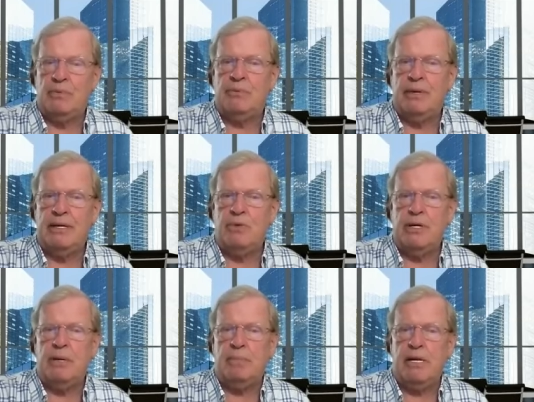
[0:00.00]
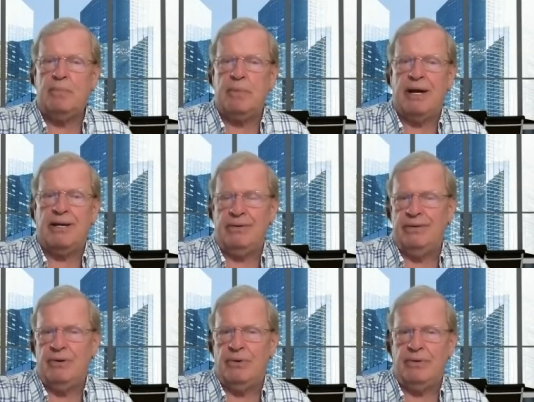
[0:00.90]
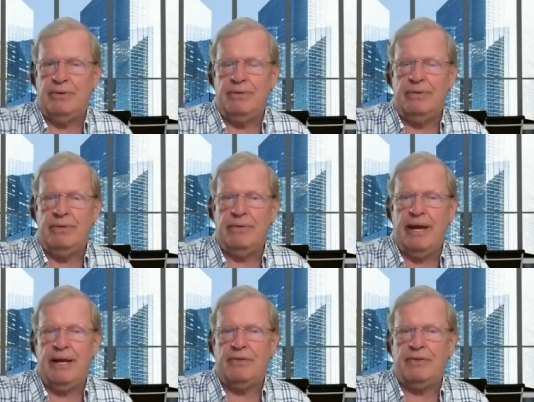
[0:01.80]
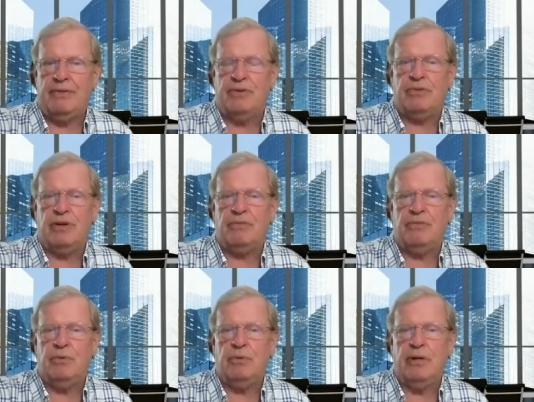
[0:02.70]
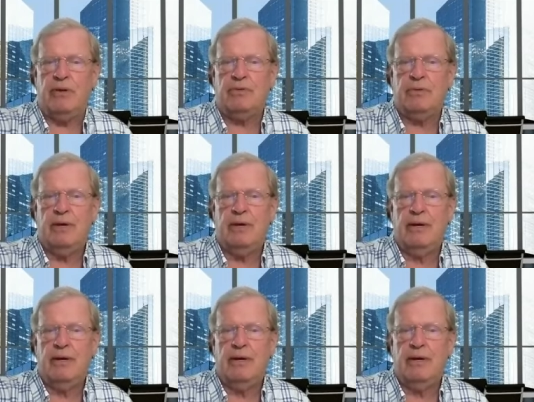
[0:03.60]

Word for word: what do you really mean by, you know, you, you can't see yourself doing this?